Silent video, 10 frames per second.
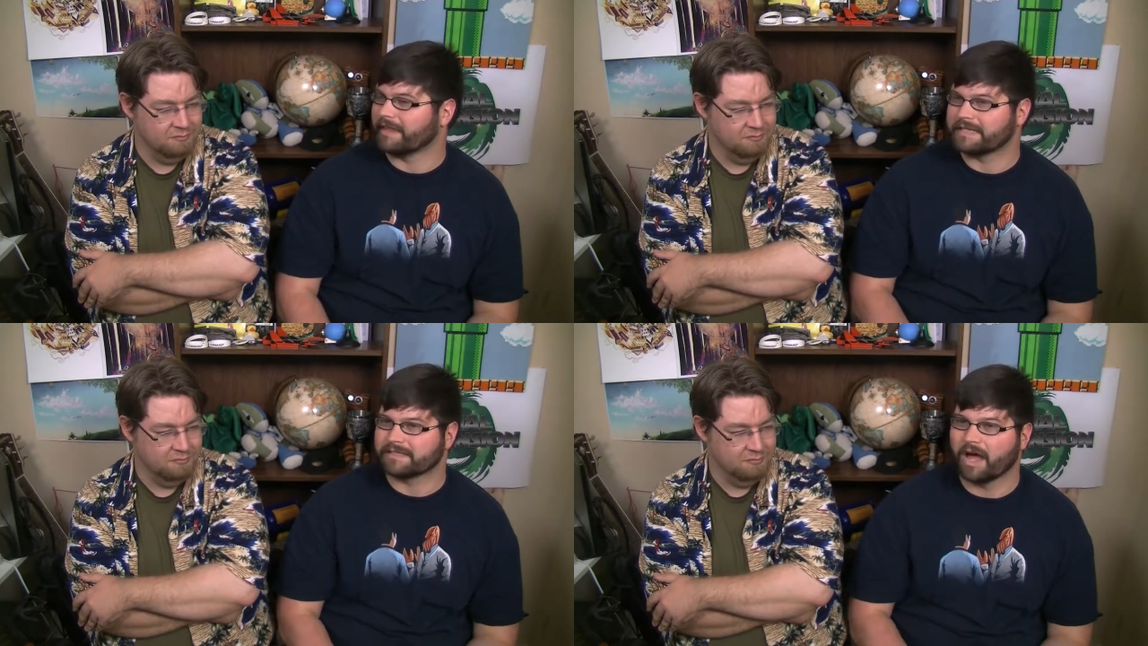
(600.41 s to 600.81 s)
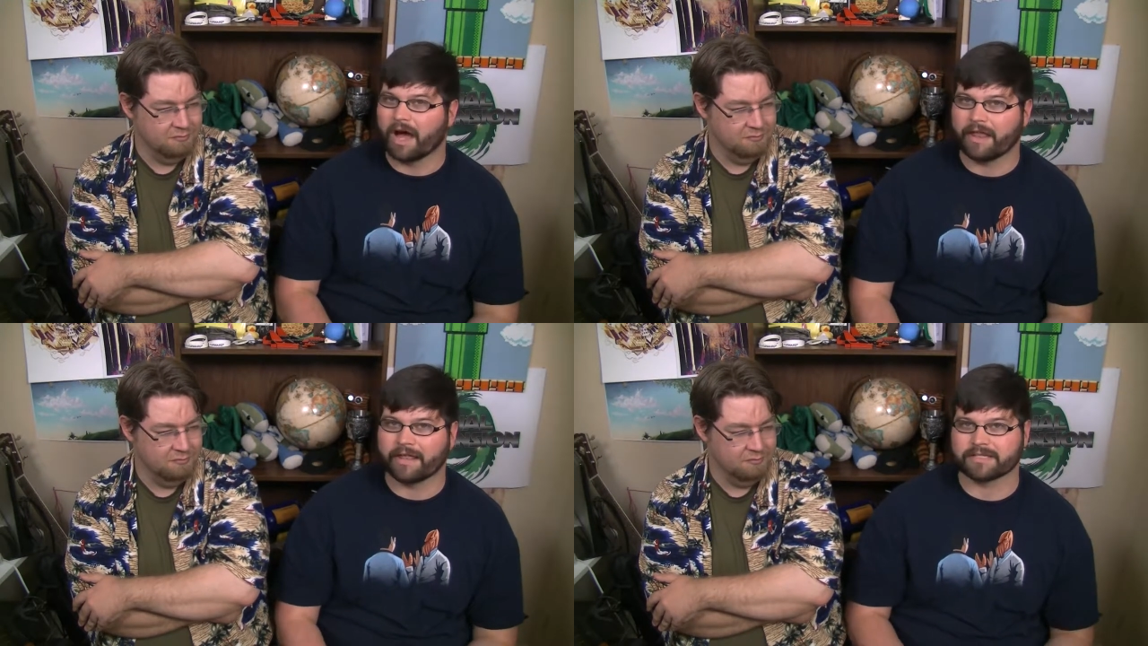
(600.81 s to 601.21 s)
Speaker 1: That's
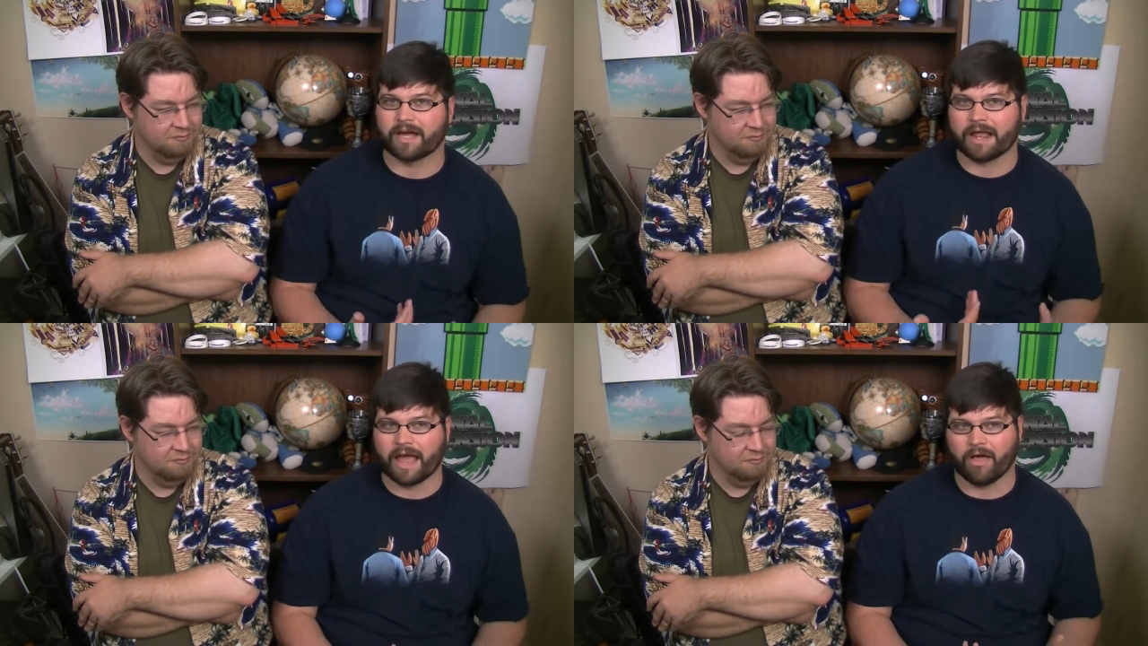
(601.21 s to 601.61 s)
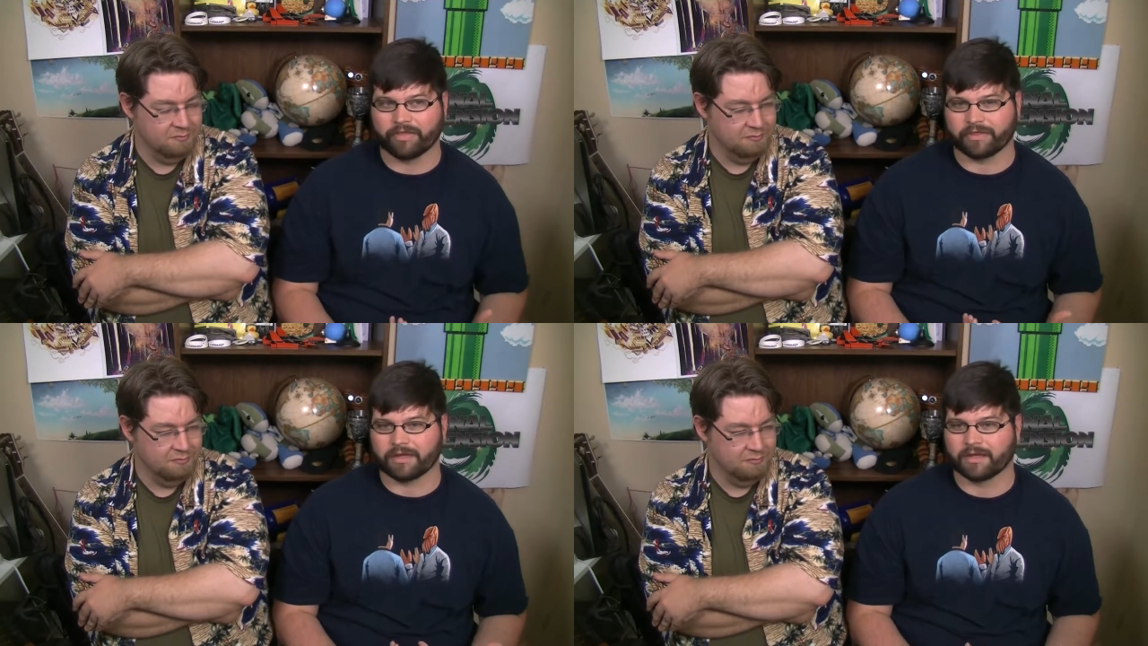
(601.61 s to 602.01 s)
not that's not
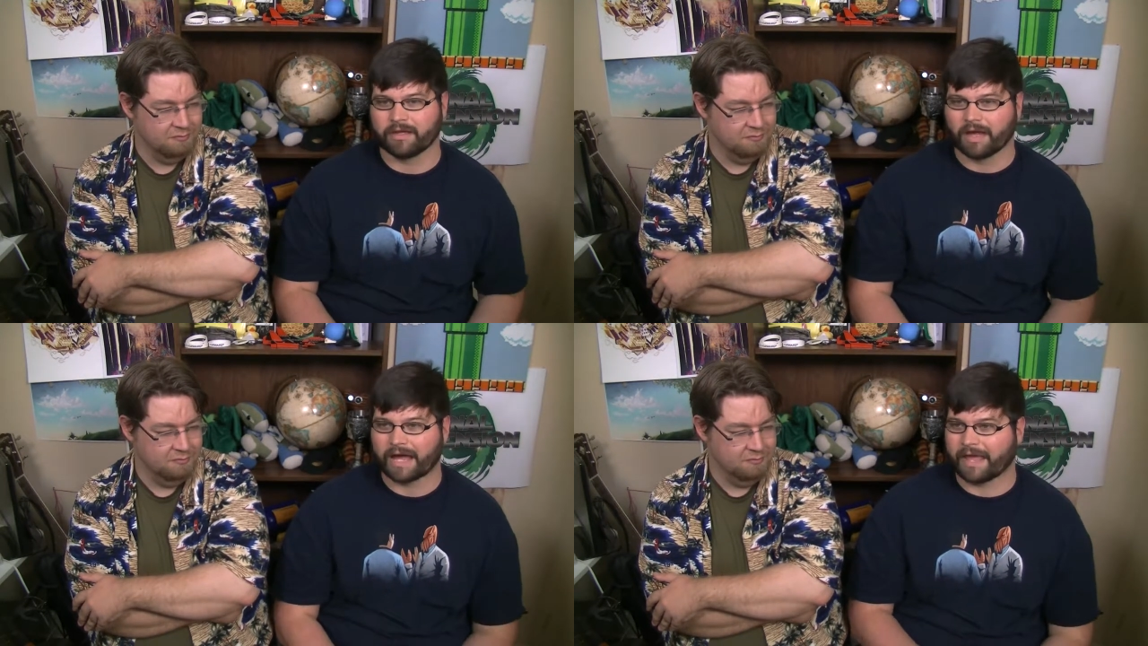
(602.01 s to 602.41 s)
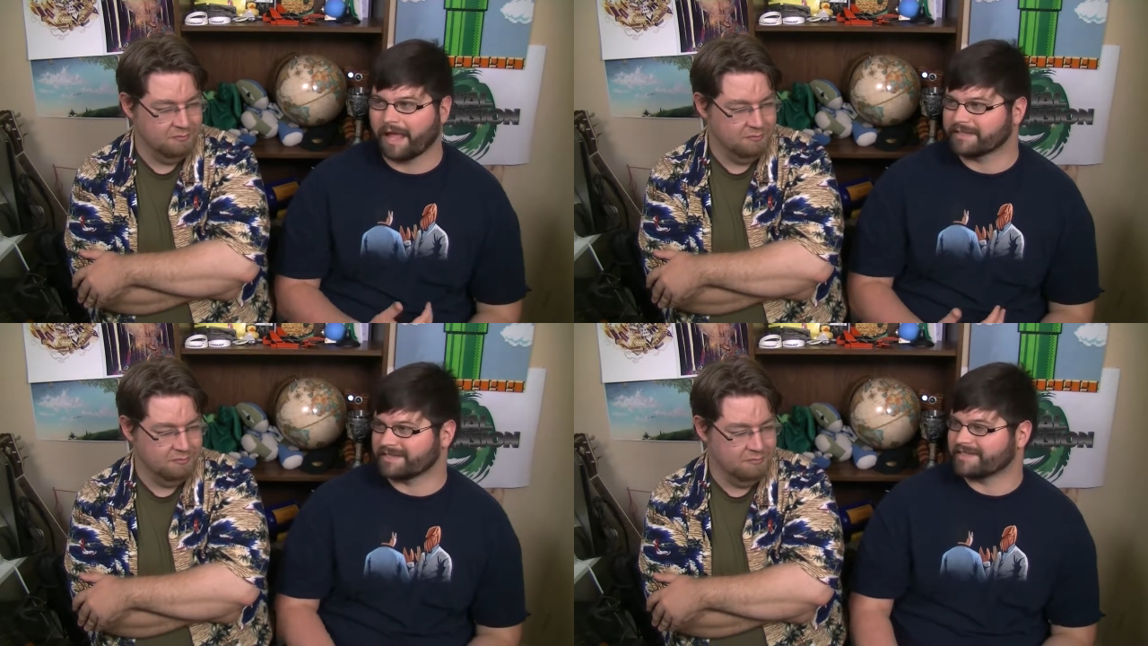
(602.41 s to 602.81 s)
healthy. I
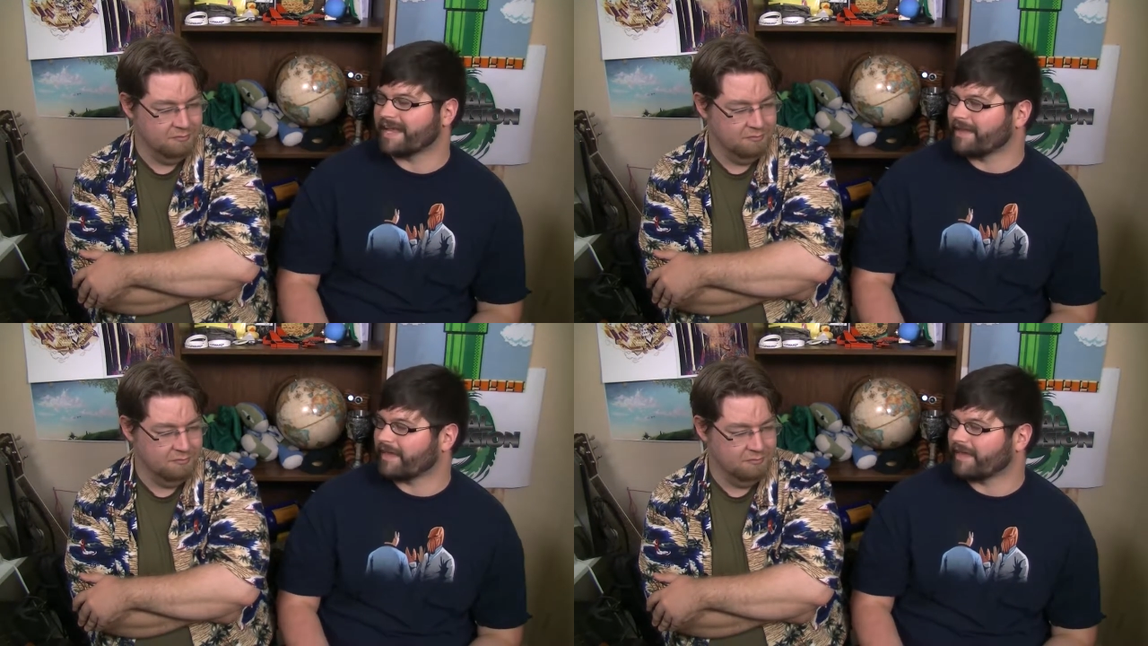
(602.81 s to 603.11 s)
can't sustain